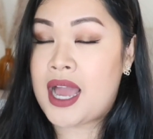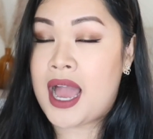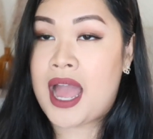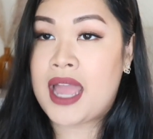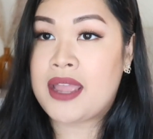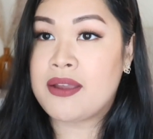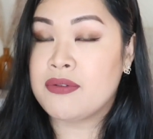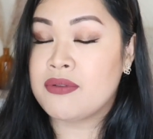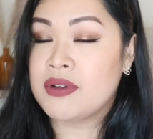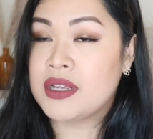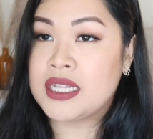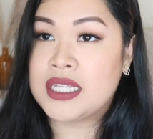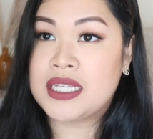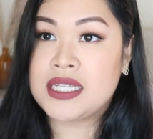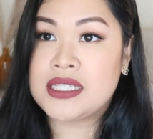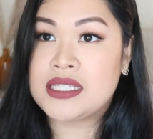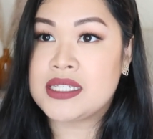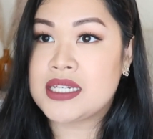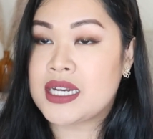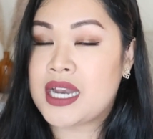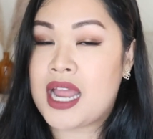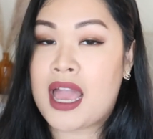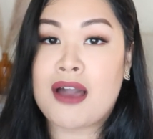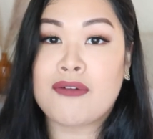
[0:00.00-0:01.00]
I really
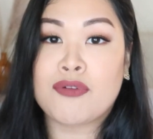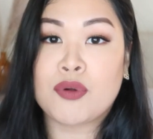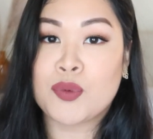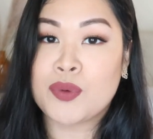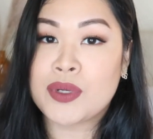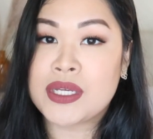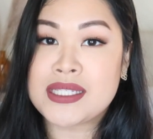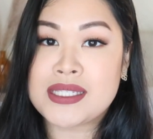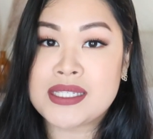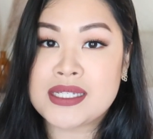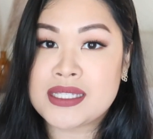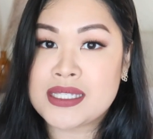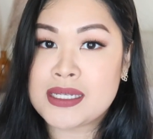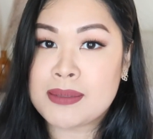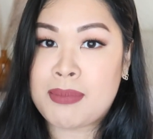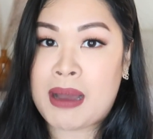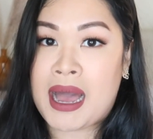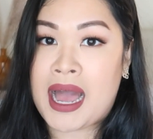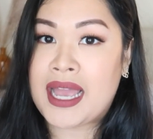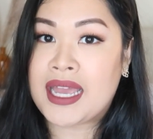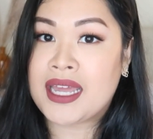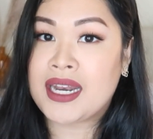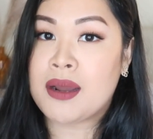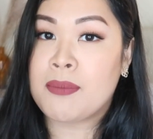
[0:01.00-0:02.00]
didn't have a reason to
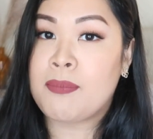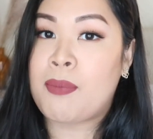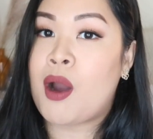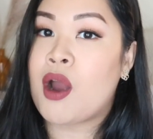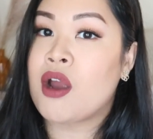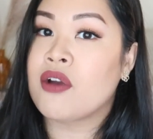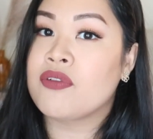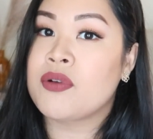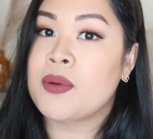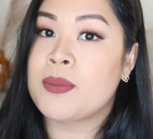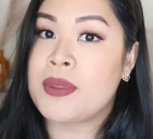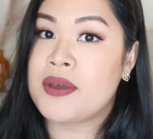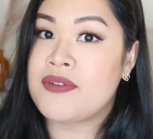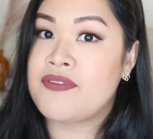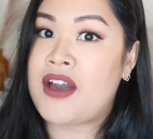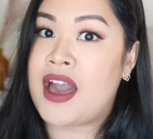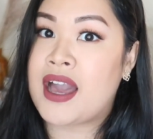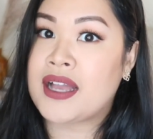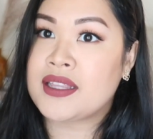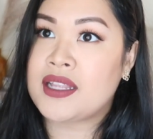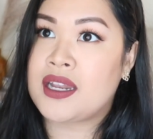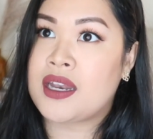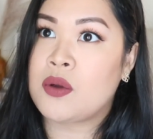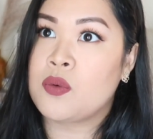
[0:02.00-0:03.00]
buy it apart from the
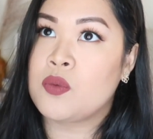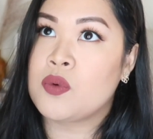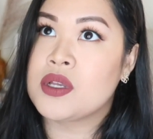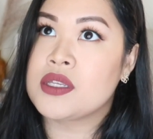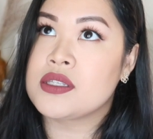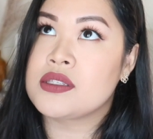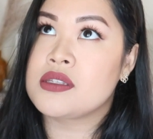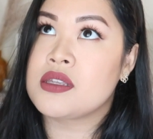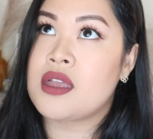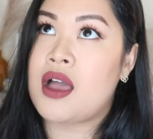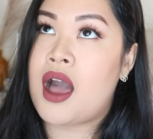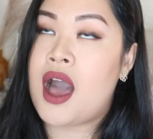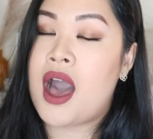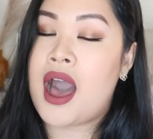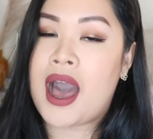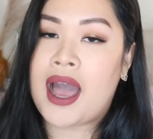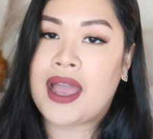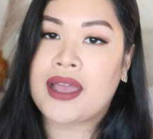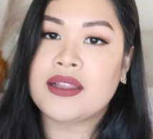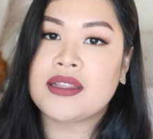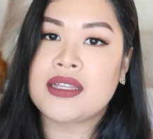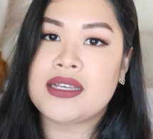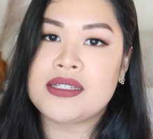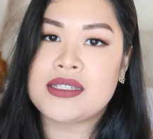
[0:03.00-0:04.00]
fact that it was
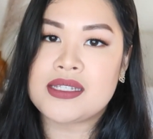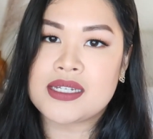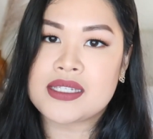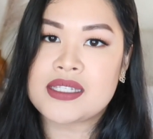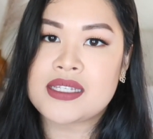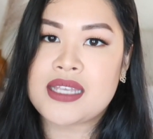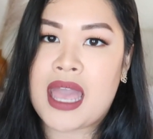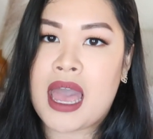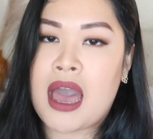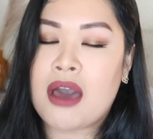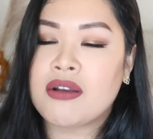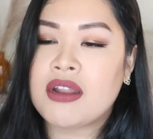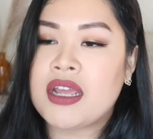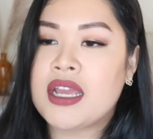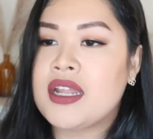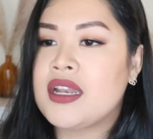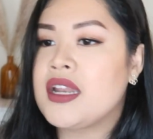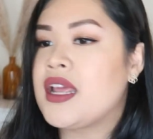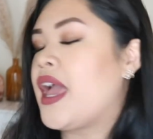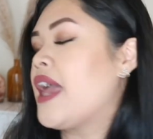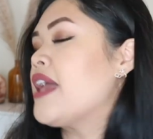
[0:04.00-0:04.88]
highly discounted,